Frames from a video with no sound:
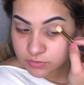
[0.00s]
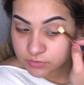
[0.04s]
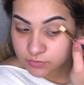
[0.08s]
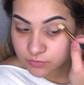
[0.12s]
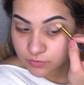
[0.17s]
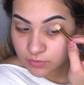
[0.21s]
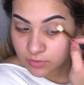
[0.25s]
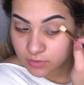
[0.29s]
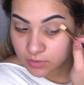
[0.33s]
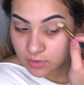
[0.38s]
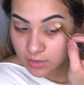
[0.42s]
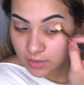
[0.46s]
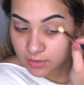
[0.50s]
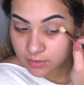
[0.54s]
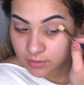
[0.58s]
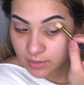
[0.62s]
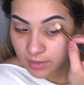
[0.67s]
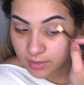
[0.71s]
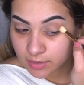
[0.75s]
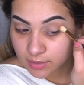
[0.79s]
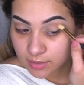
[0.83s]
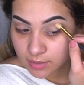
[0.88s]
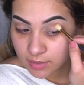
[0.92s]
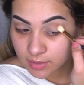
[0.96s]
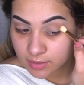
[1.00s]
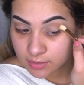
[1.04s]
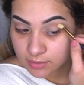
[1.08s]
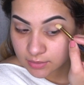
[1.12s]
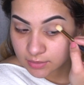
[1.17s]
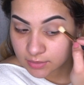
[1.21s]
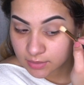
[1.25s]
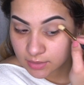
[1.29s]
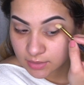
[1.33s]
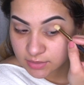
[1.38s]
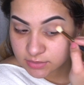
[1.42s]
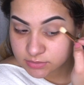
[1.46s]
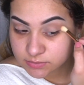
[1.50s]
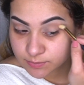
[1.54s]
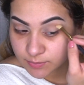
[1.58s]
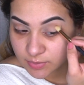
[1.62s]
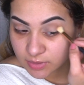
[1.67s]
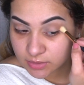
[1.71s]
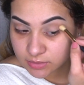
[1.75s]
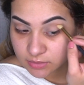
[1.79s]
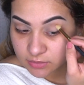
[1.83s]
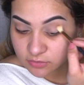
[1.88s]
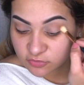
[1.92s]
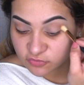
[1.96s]
to get that nice
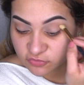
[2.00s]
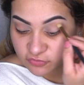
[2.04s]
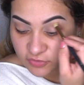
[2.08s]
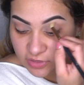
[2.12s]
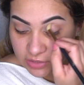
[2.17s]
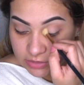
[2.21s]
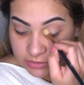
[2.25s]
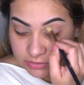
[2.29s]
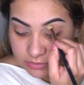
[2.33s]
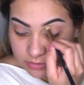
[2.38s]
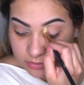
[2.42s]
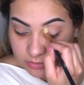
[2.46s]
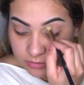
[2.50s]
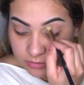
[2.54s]
blender effect.